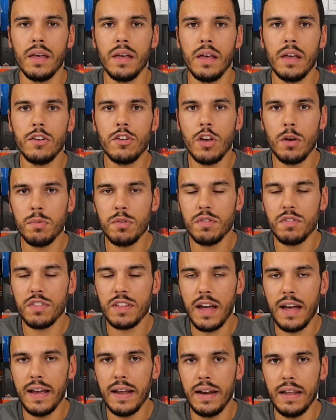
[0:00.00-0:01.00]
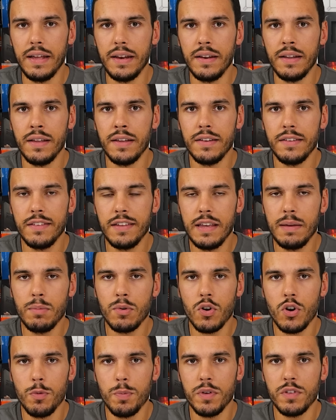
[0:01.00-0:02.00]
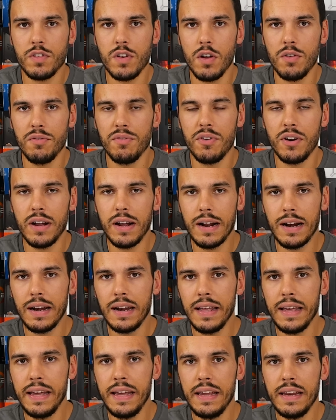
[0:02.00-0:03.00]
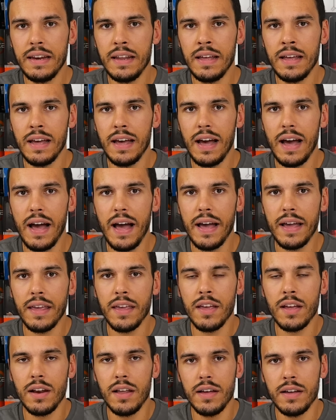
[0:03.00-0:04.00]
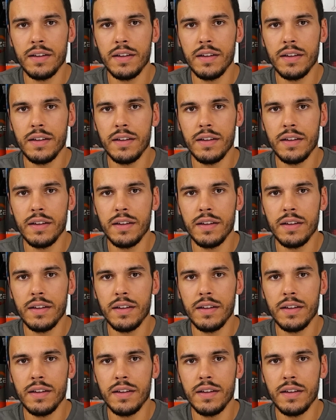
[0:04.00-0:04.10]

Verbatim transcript: In terms of styling, Team Group has gone for a clean, angular